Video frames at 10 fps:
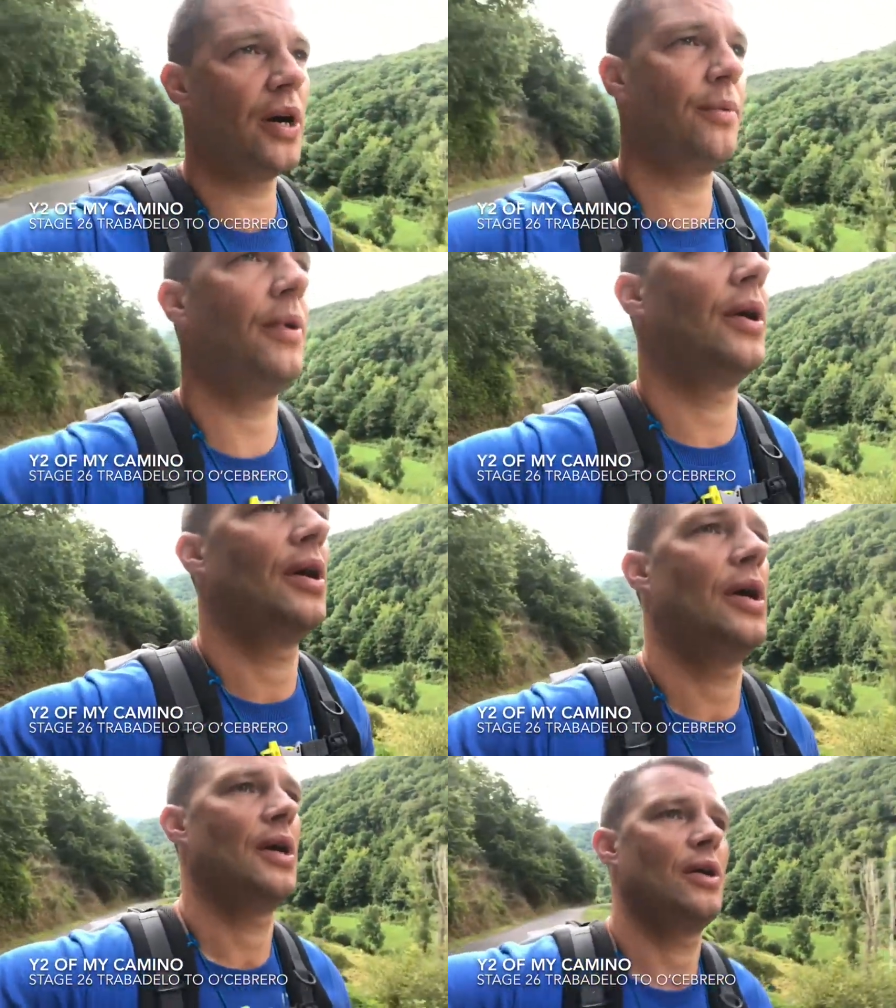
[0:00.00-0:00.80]
warmer.
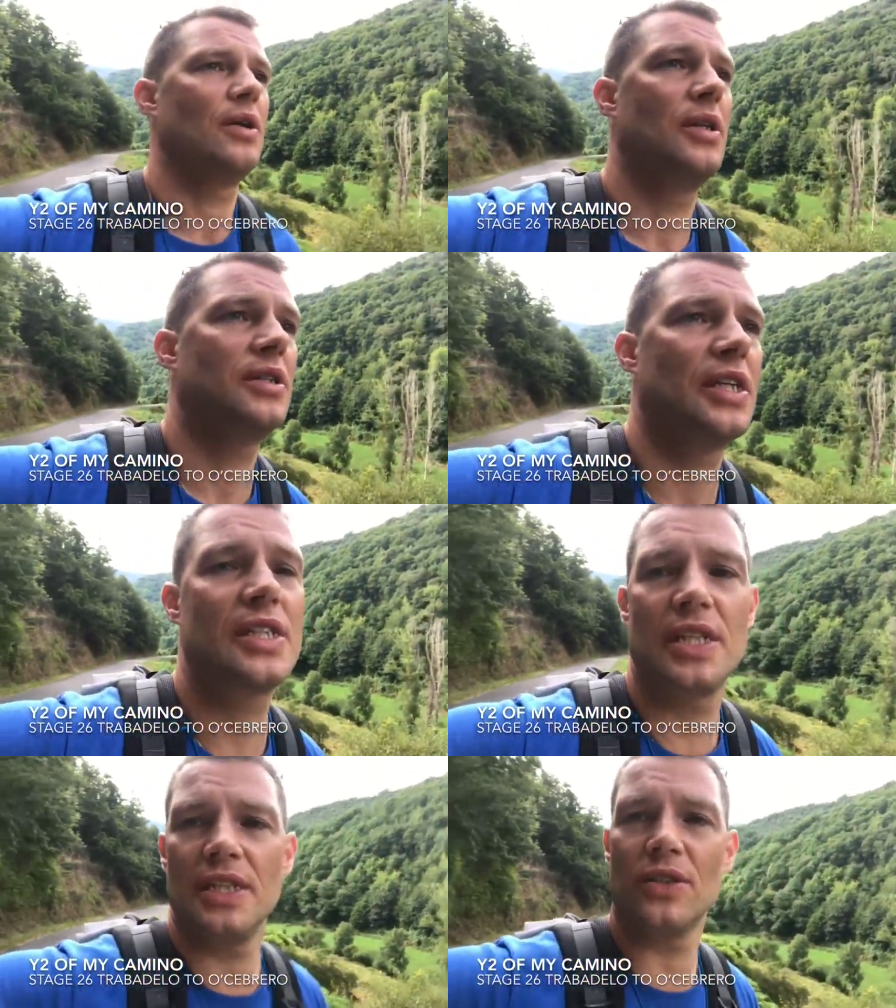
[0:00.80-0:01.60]
16.
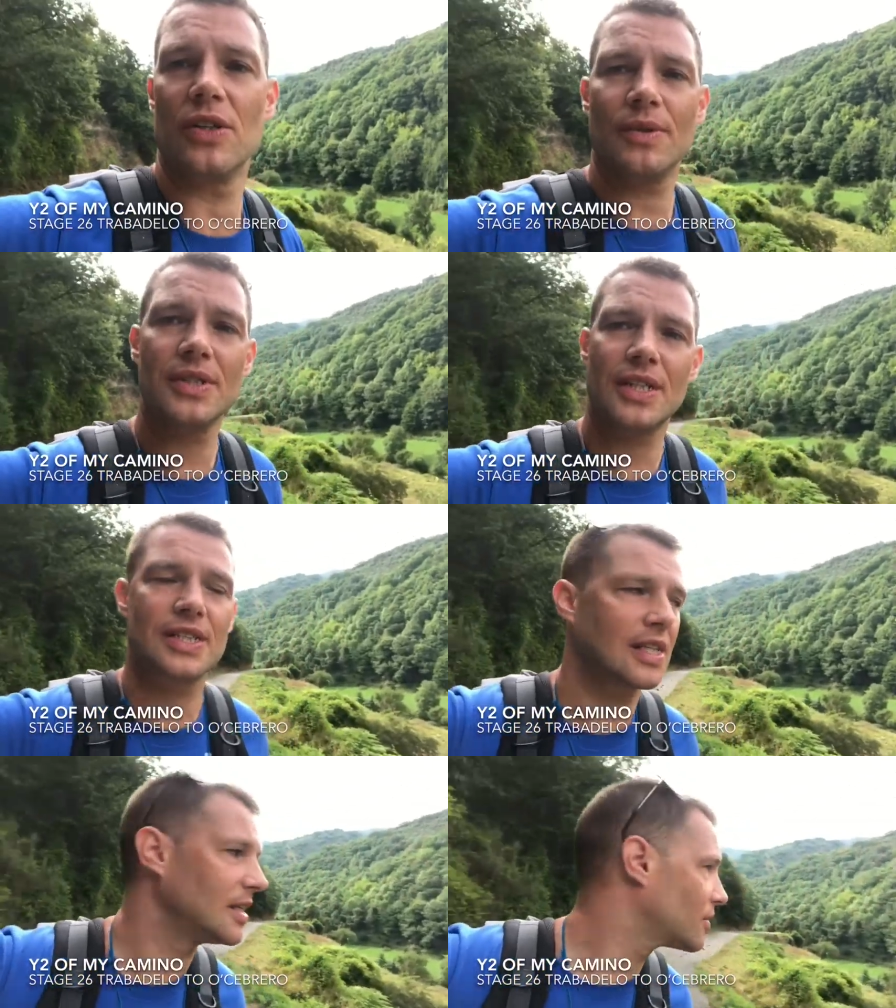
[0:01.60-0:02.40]
16 degrees, about
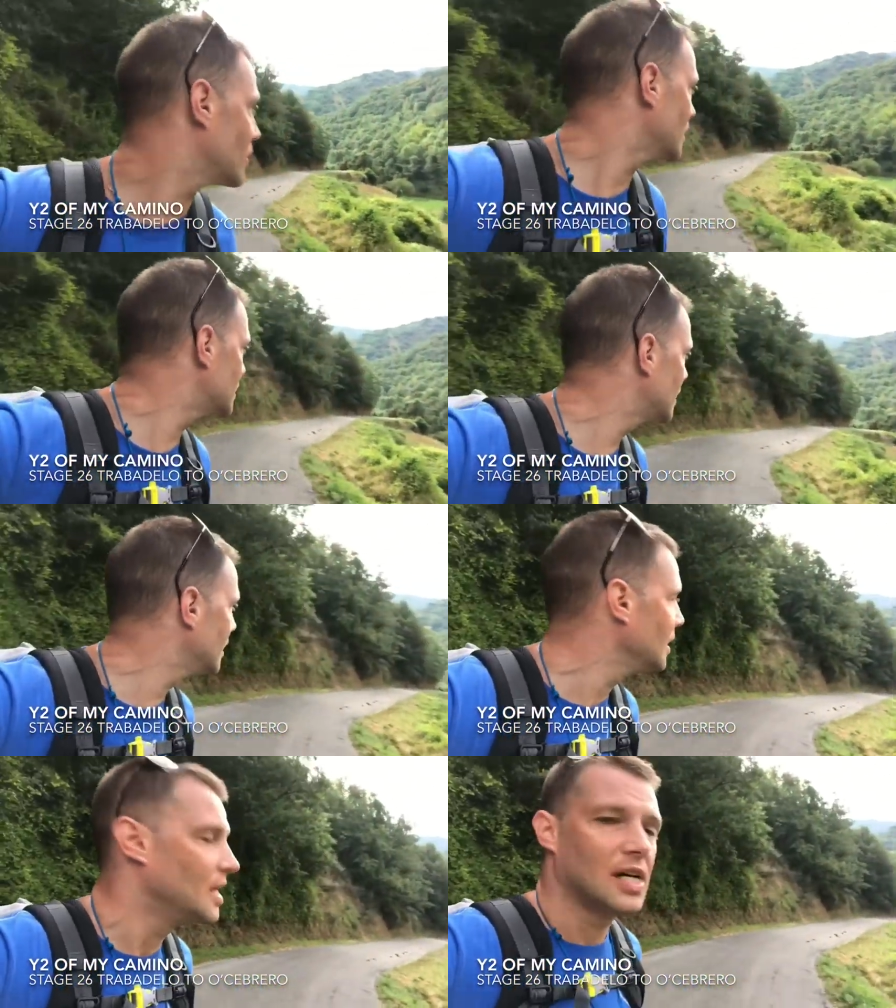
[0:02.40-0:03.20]
16 degrees.
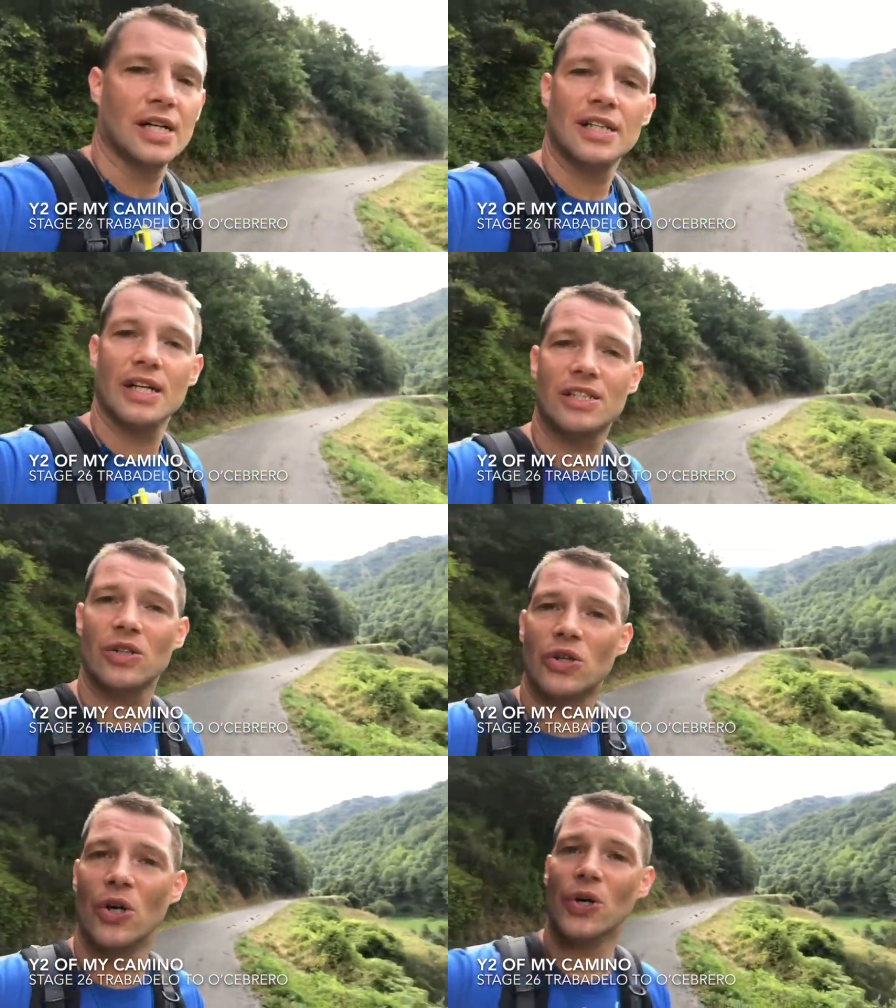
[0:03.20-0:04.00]
Nice
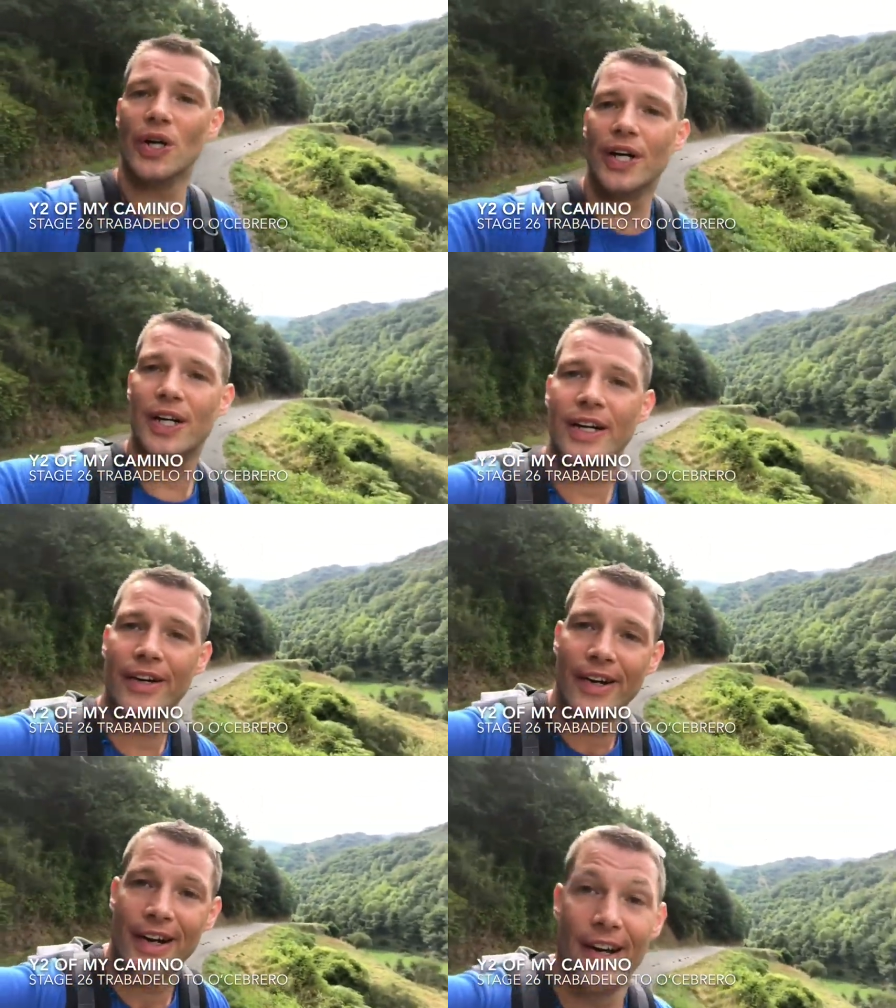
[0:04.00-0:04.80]
and cool,
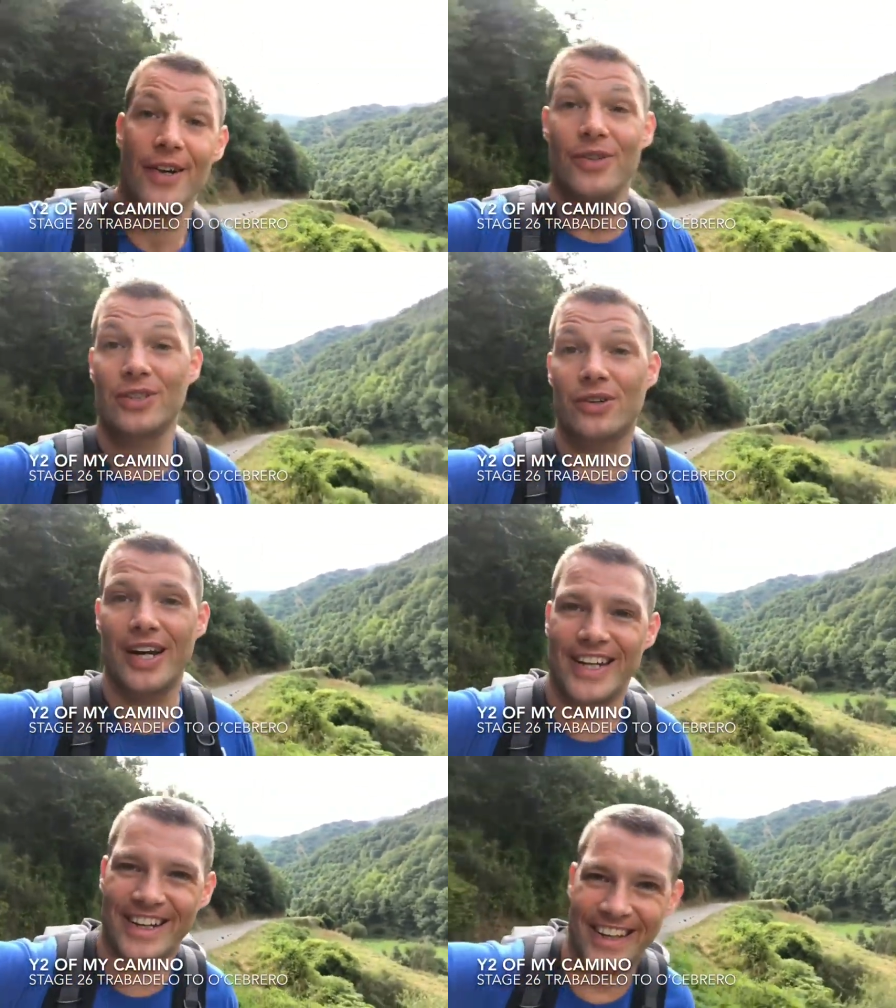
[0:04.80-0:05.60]
which is great.